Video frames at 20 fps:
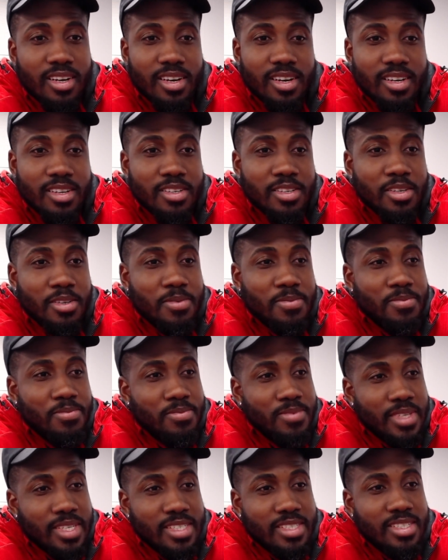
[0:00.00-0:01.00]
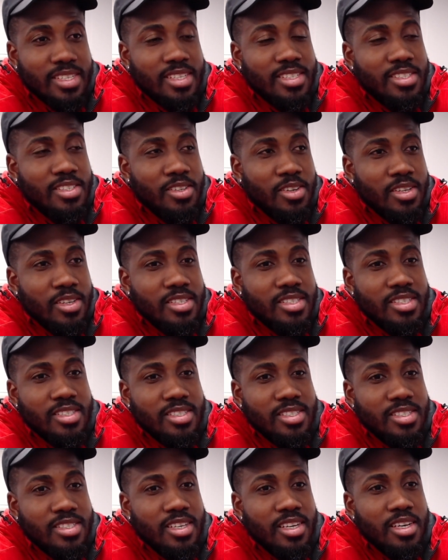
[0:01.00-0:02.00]
I don't know. It's just not the
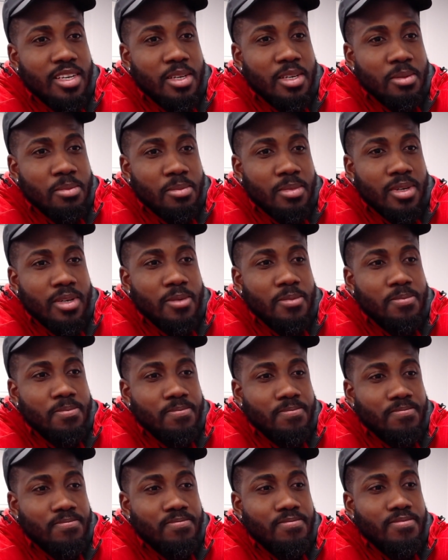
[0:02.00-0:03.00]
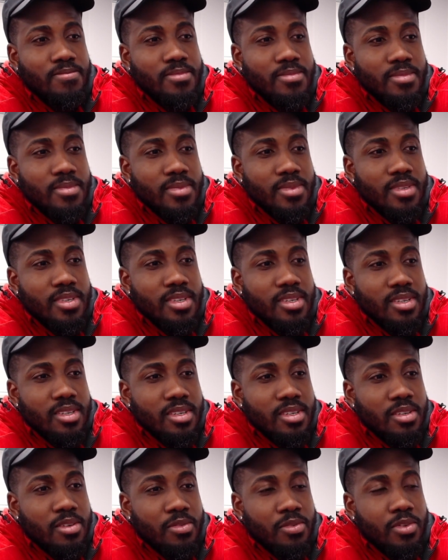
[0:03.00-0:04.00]
same
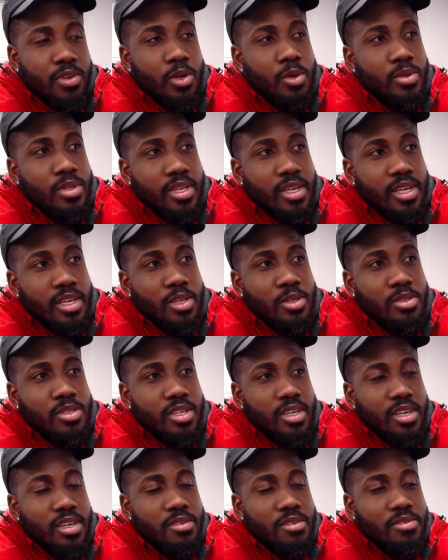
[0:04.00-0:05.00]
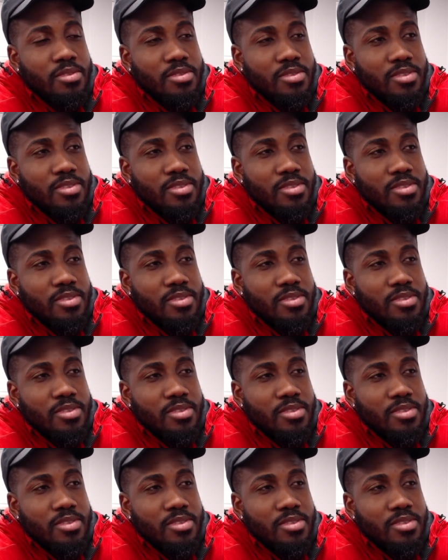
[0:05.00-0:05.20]
flow that I used to have.